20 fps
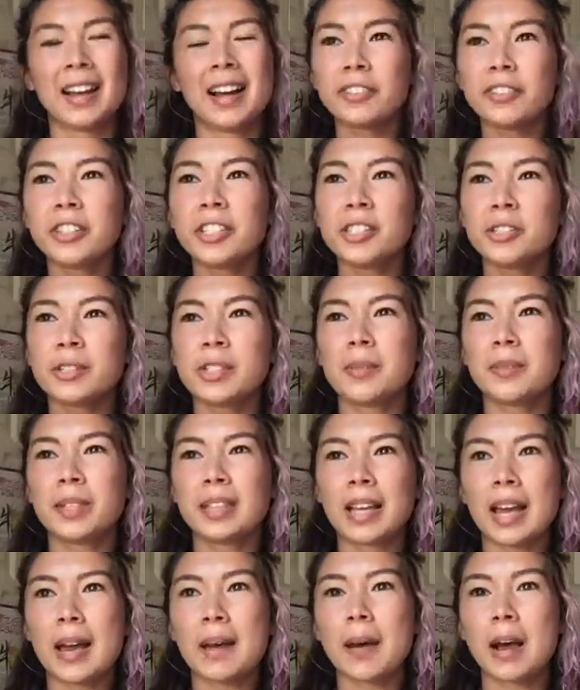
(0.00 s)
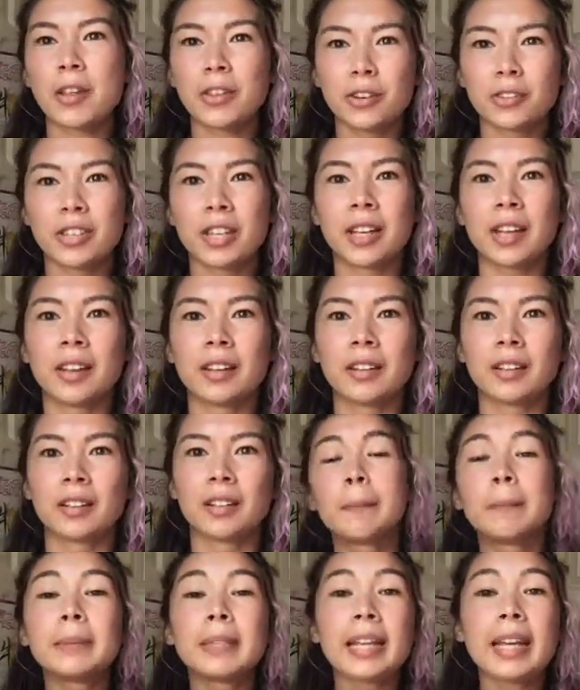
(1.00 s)
Definitely do something other than
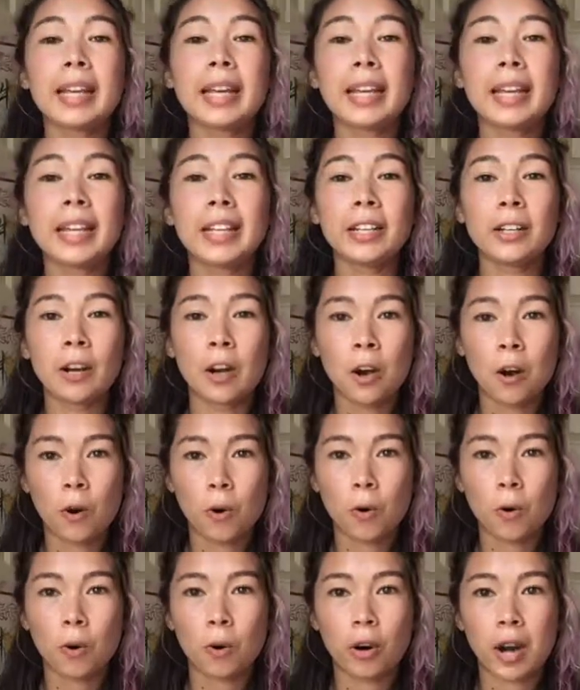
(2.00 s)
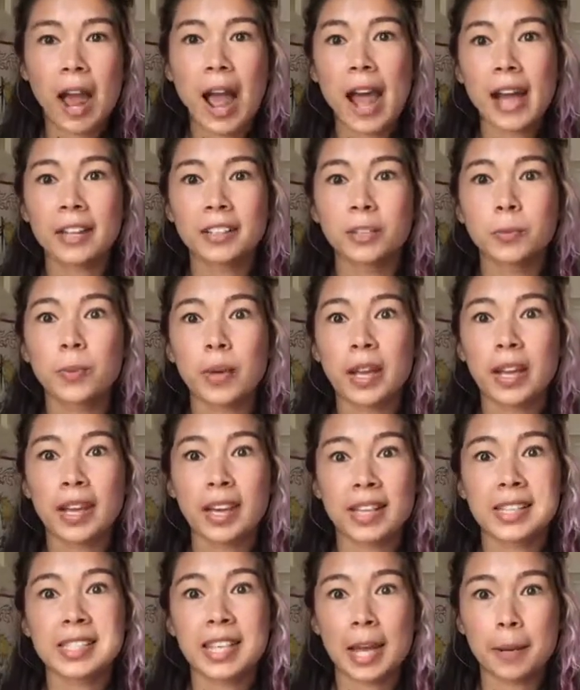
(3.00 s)
complain or act the way
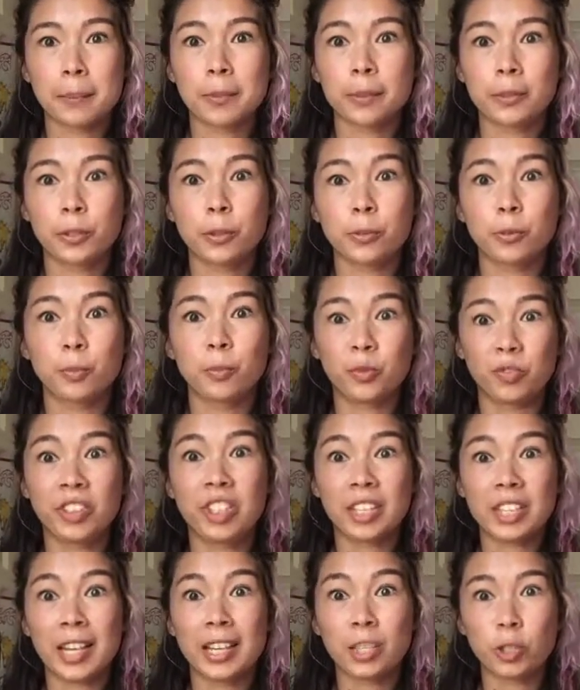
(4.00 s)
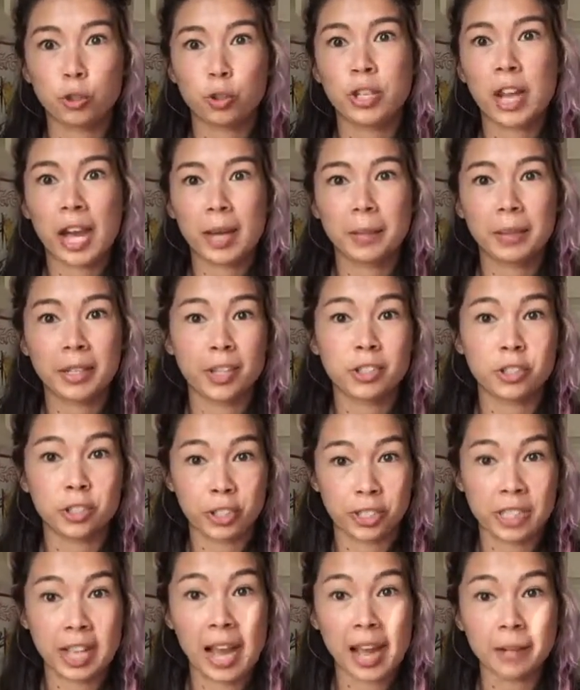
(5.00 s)
as sad you feel like you should act because
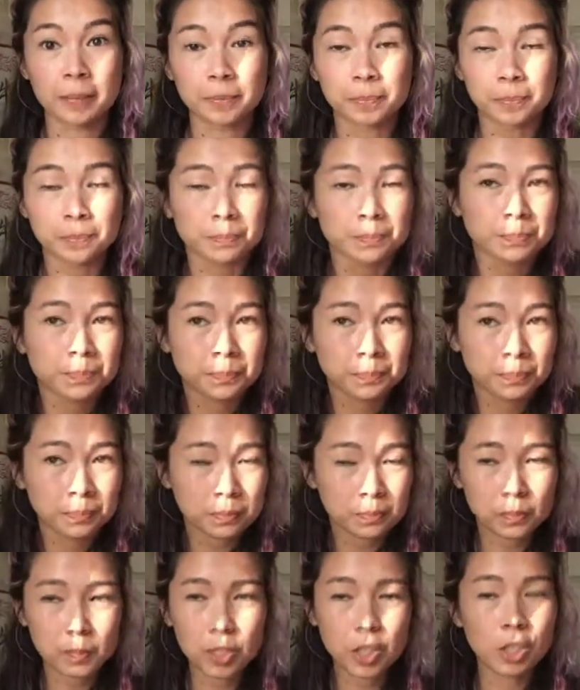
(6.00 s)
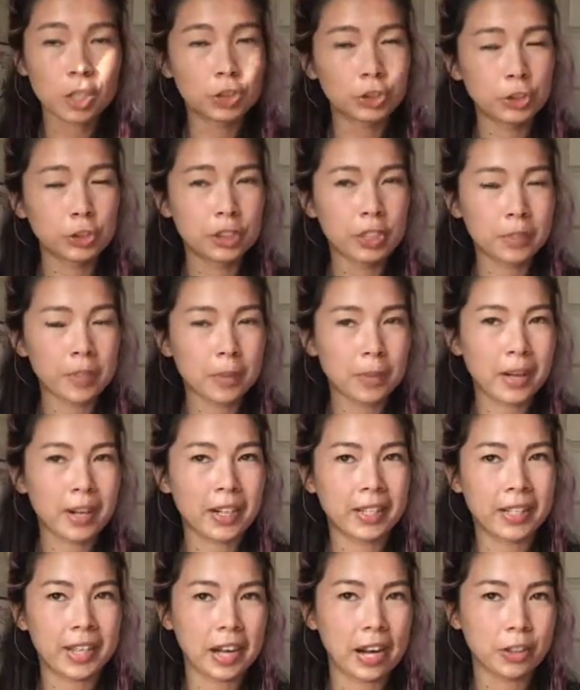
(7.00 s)
you're sad. Do something about
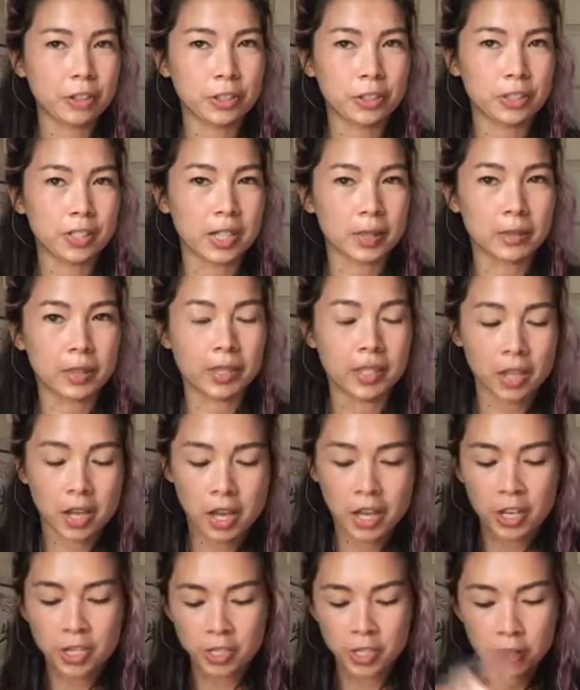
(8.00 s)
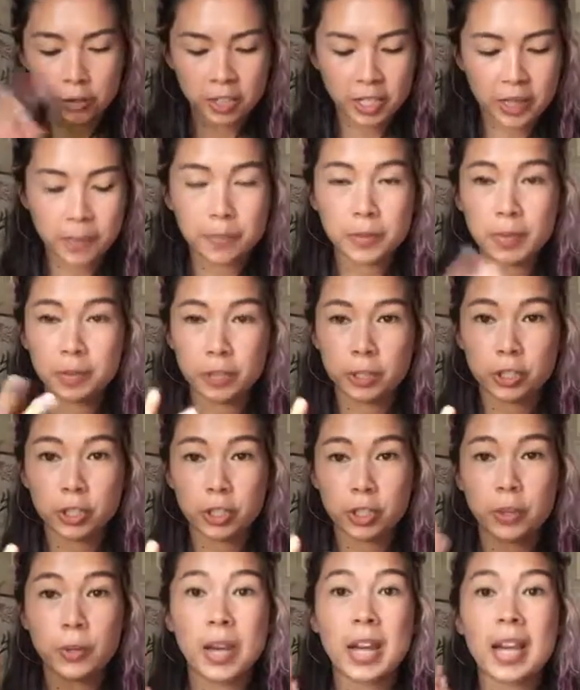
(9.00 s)
it, get out and do something. So tip number
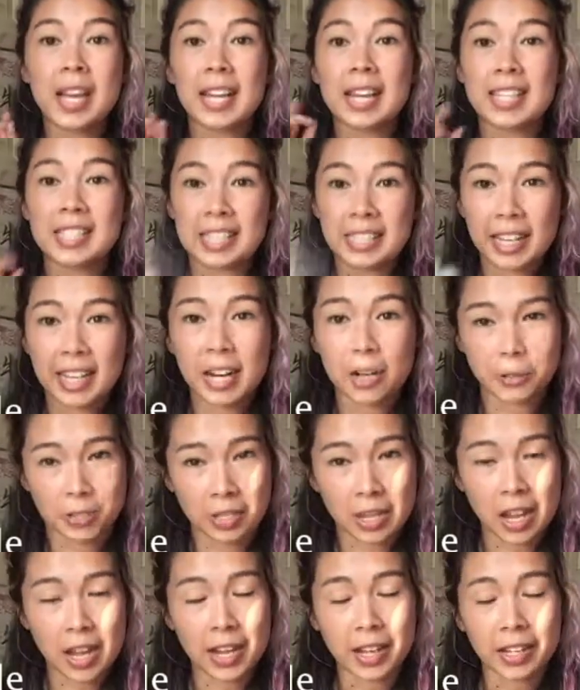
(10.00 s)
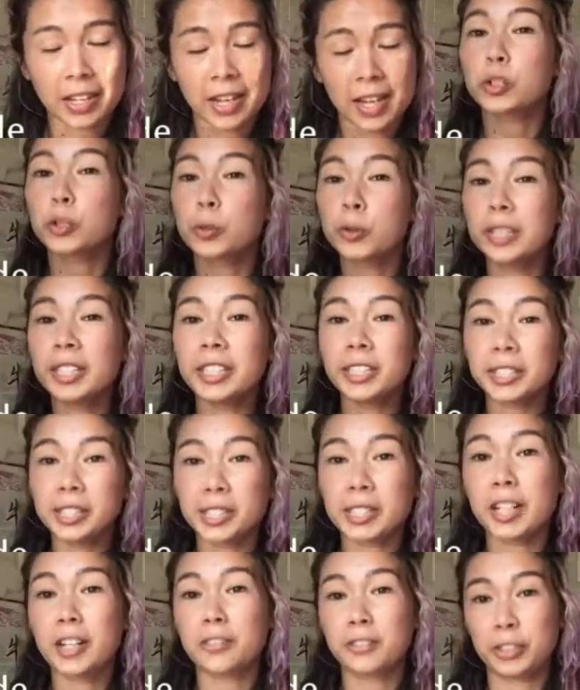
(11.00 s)
two is get outside. Treat
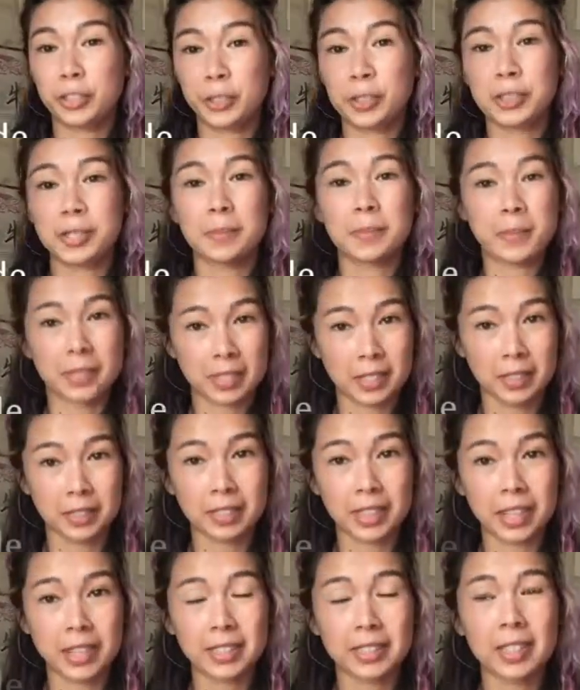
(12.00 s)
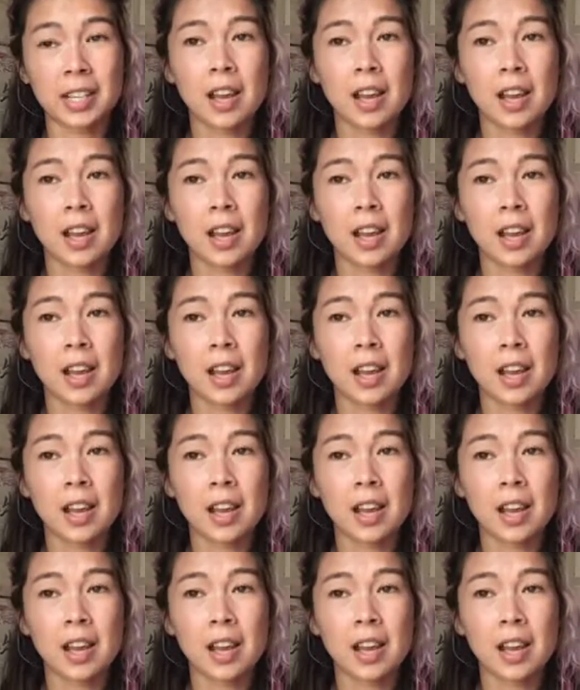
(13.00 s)
yourself to some sunlight.